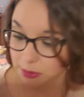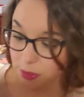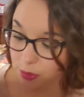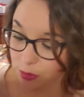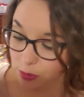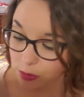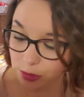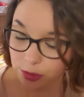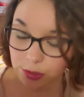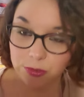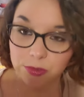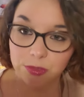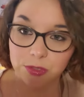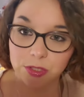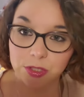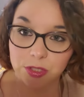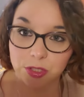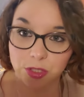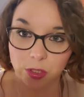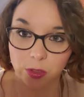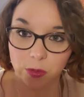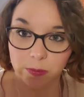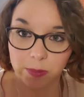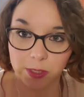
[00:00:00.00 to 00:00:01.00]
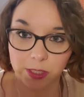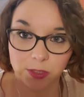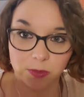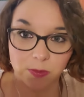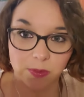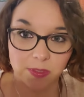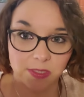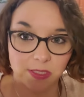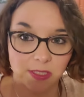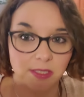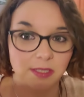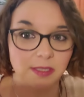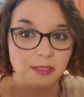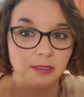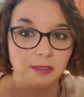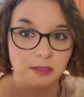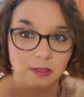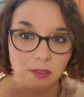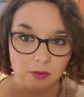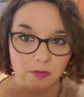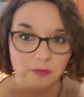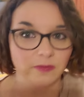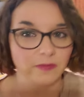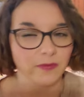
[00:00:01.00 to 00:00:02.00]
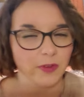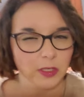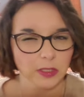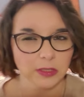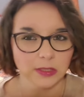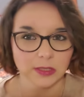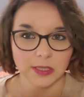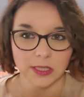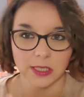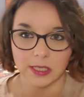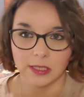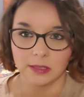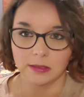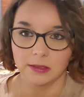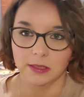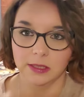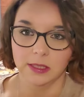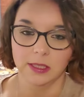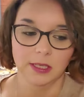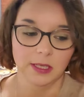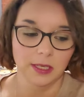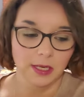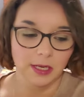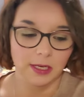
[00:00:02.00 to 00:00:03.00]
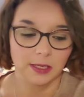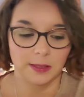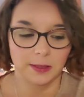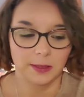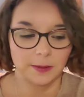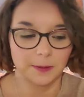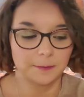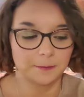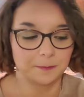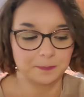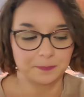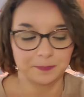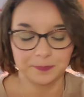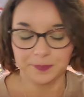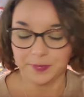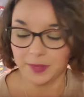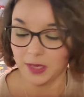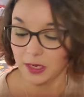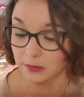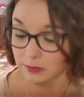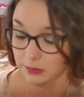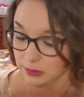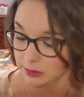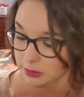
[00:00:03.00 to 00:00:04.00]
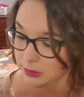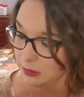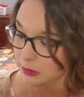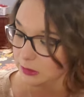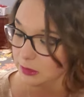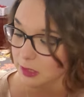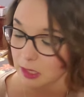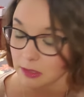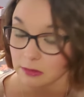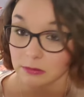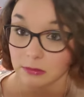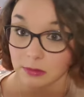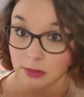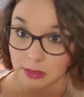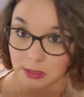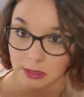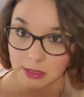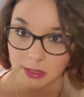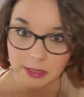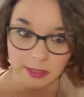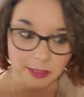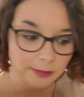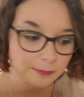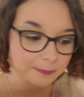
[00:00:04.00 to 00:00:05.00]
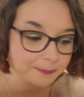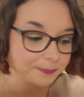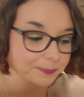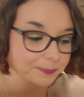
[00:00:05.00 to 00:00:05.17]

You can do so much with it. It's so versatile. Um, I really, I really like it.